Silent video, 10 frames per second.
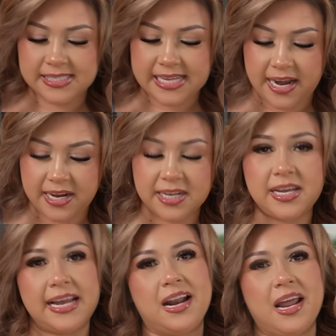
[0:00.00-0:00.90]
side
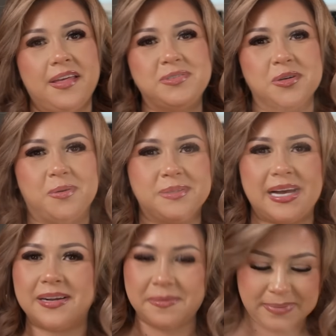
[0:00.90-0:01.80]
and allow them to cool
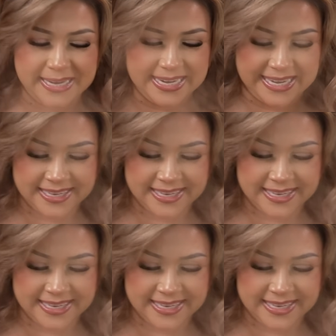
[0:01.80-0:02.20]
down completely.